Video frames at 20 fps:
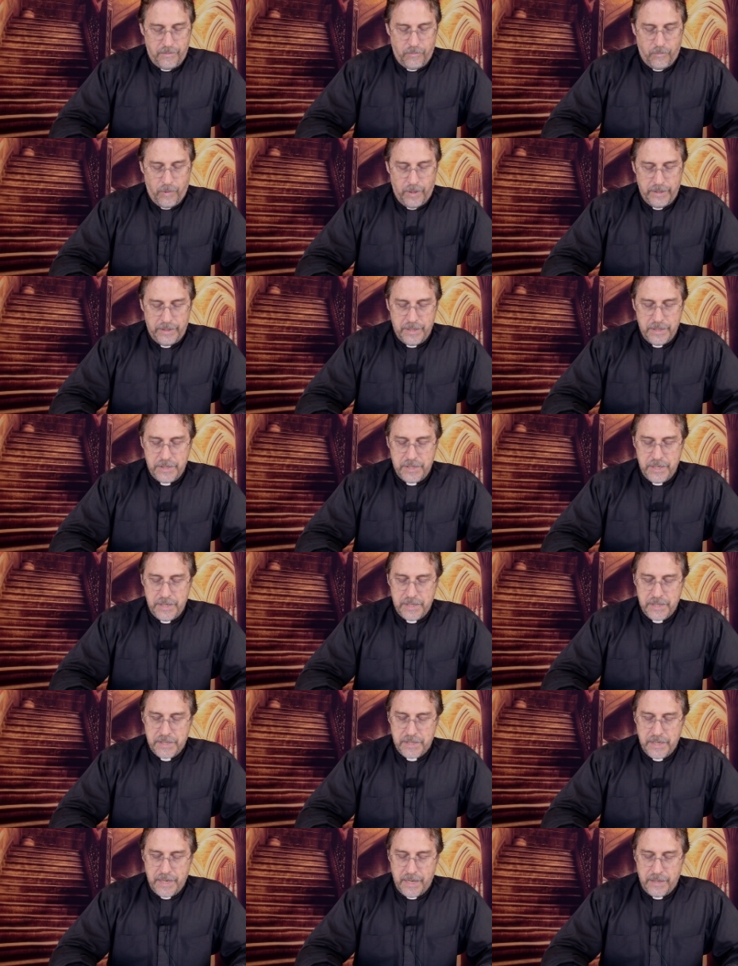What did
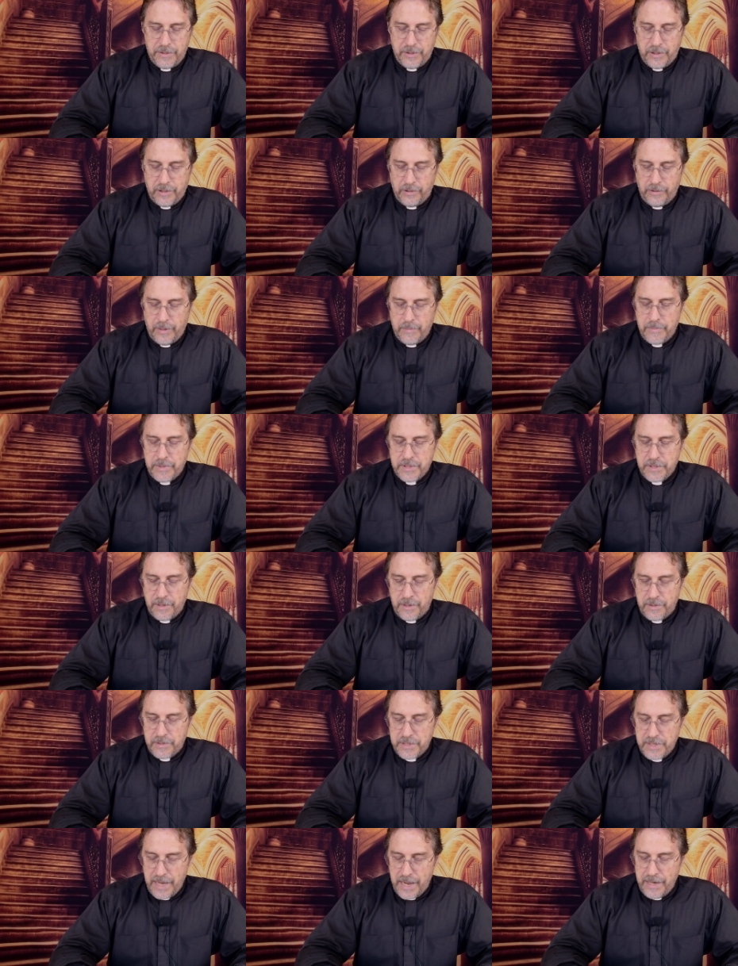Jesus say to clear up
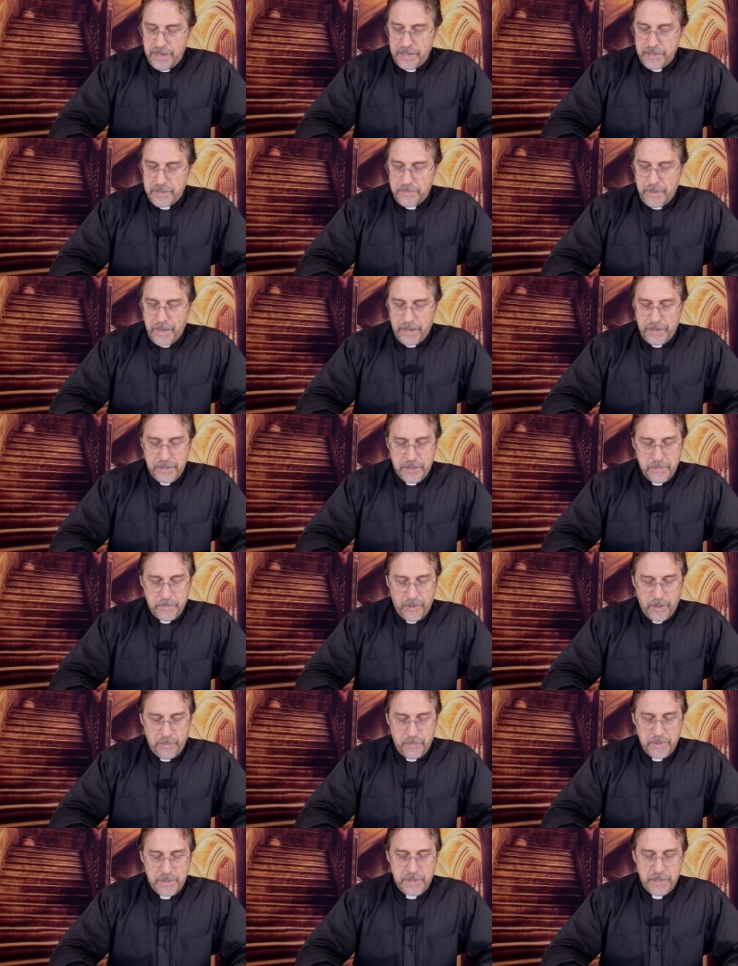misunderstandings about his
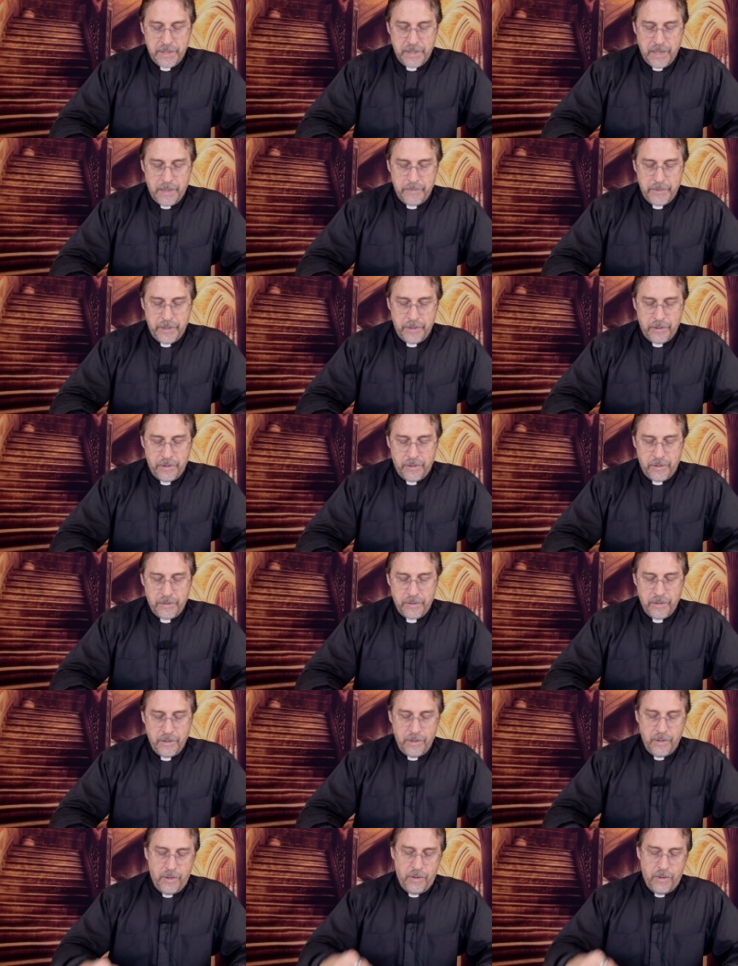purpose in coming to earth?